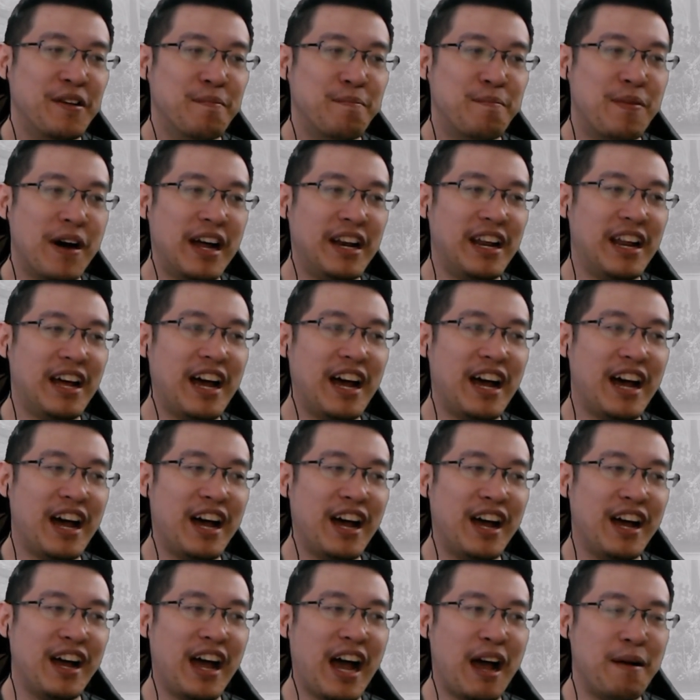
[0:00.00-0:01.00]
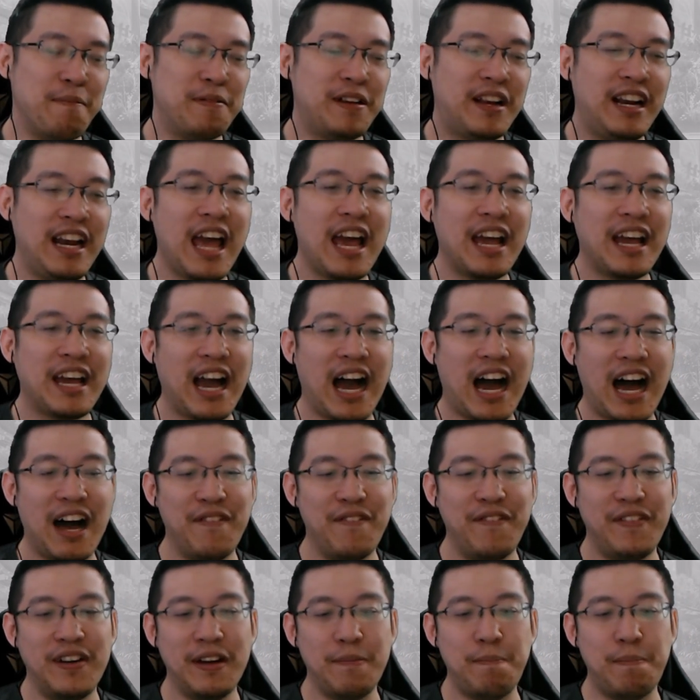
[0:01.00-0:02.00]
But I'm glad
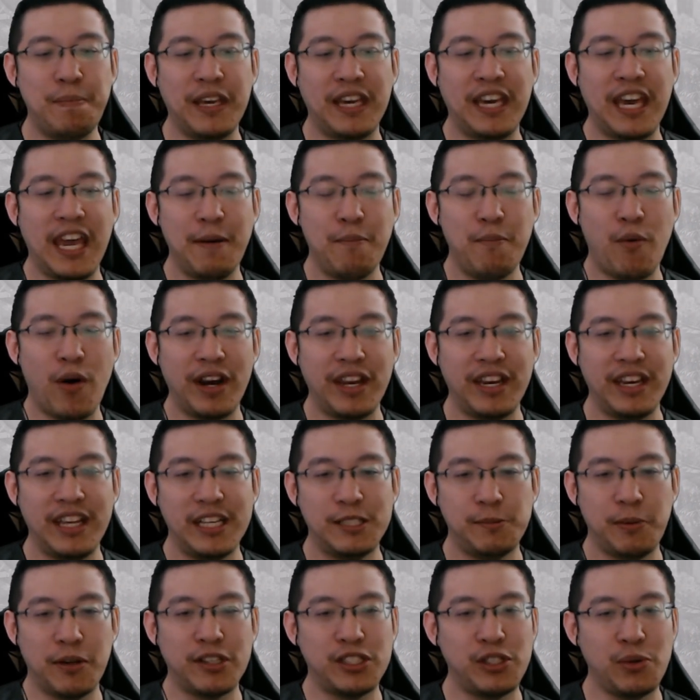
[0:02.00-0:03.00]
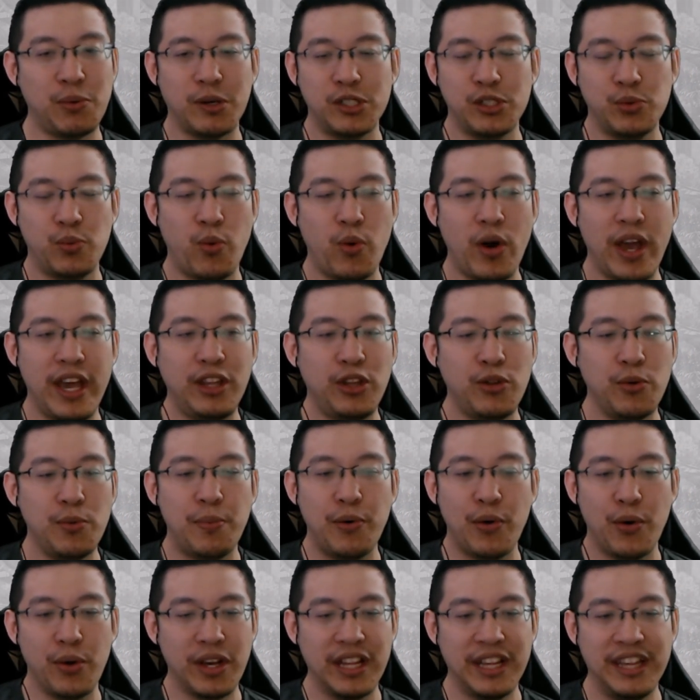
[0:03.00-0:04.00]
Cover became what it is because it was way too
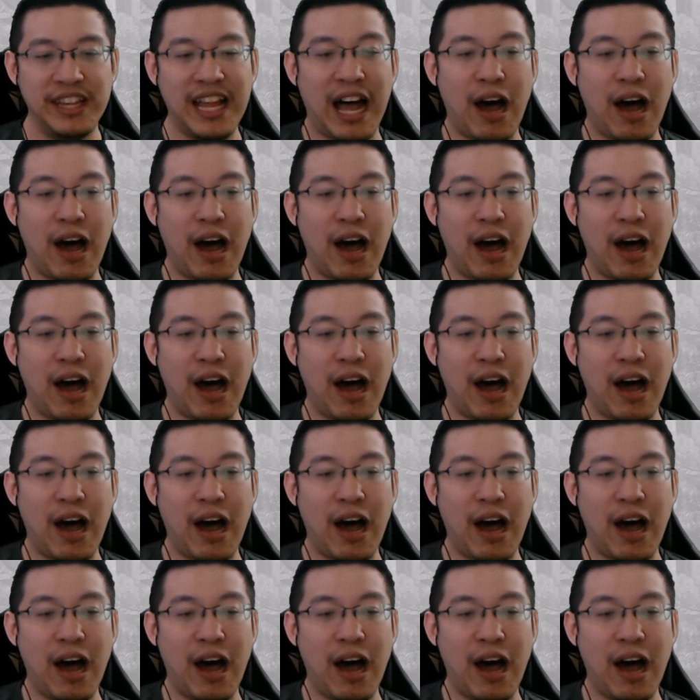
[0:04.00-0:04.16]
broken.